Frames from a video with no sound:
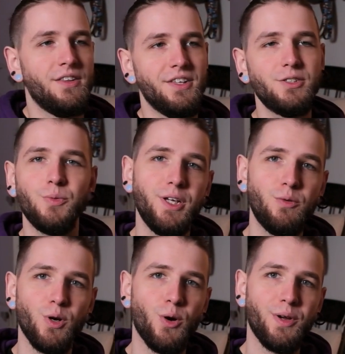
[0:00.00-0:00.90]
This week
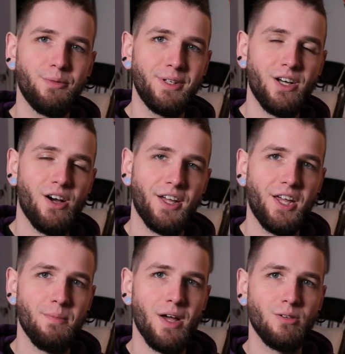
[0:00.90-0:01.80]
we're going to be
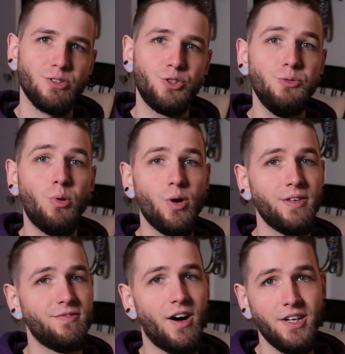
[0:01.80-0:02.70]
talking about
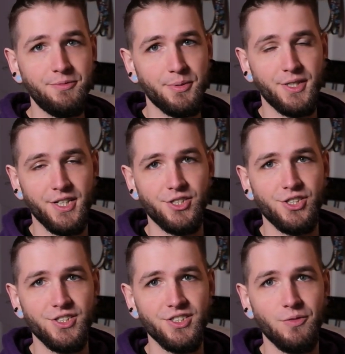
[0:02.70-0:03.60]
2.5
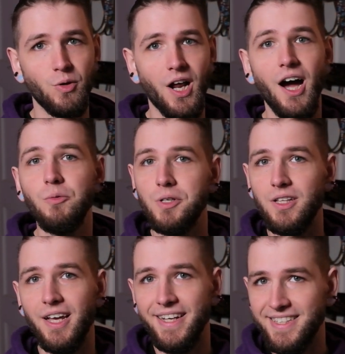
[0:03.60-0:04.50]
predictions and what I would
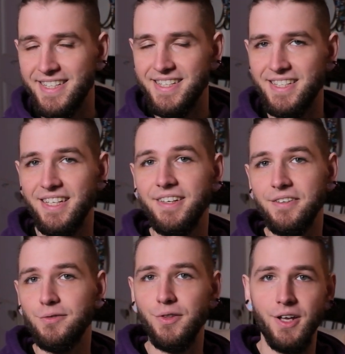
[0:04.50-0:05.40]
like to see
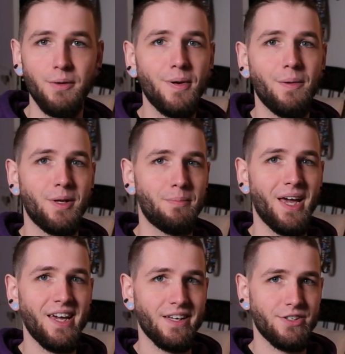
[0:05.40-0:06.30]
for the upcoming
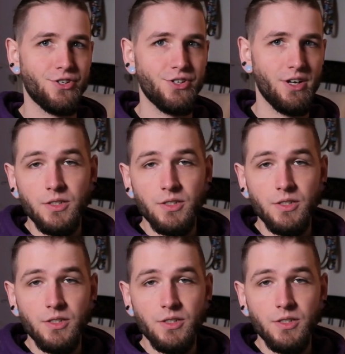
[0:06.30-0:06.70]
patch.